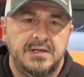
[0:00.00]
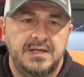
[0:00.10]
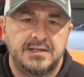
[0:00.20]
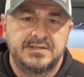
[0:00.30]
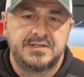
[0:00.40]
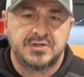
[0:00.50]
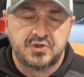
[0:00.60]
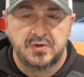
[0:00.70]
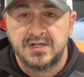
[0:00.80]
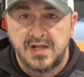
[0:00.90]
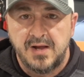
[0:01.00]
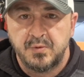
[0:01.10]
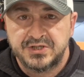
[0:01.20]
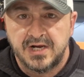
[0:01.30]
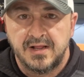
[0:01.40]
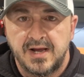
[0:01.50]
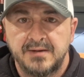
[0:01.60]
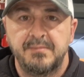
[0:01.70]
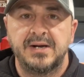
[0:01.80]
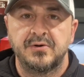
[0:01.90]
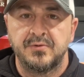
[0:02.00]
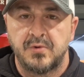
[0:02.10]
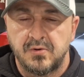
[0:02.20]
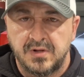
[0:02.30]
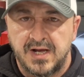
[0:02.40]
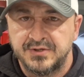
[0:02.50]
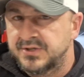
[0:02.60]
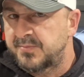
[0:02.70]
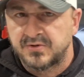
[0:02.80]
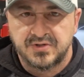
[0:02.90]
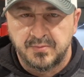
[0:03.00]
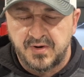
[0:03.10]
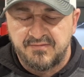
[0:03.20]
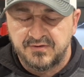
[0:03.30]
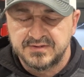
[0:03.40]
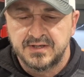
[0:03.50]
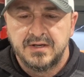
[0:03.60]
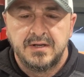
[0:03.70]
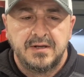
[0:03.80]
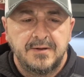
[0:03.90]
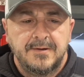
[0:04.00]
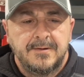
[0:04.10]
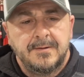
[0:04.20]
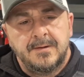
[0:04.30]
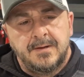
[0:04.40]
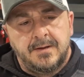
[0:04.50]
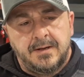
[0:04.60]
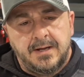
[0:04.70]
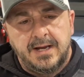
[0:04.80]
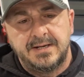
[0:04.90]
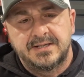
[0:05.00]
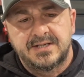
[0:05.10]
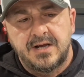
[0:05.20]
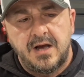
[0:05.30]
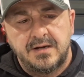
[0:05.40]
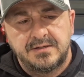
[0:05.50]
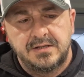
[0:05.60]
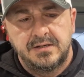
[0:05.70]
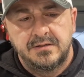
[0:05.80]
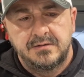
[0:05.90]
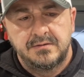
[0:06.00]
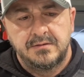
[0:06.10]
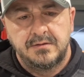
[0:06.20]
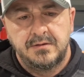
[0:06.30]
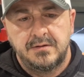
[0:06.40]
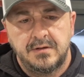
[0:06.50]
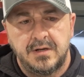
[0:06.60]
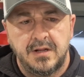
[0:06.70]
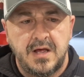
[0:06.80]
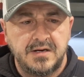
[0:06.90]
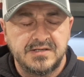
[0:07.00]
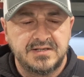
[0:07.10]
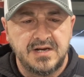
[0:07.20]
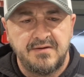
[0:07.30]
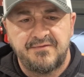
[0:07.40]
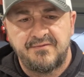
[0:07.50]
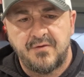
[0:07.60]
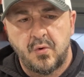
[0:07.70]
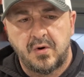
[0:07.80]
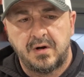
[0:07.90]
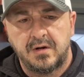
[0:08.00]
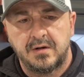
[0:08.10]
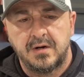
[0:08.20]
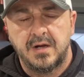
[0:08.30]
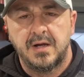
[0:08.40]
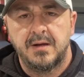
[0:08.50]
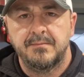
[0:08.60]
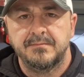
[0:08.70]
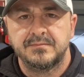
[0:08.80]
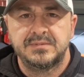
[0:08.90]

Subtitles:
It's the Street Glide, which I like better than the Road Glide, just personal preference. And it's got a lot of stuff for